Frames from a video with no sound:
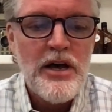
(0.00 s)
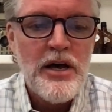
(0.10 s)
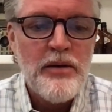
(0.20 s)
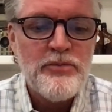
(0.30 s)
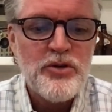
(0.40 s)

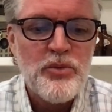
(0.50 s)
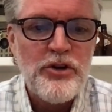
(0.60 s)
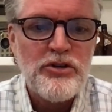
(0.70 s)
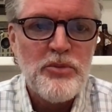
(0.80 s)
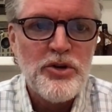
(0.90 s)
to a
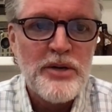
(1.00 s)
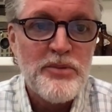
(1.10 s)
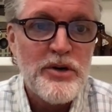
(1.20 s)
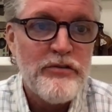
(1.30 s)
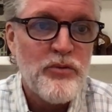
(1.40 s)
reasonable
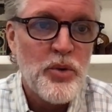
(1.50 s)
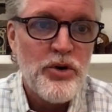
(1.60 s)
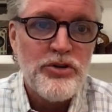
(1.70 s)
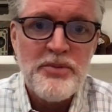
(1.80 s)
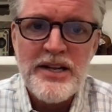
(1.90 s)
number of
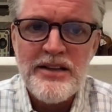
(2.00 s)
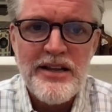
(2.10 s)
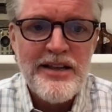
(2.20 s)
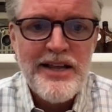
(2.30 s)
words. I mean,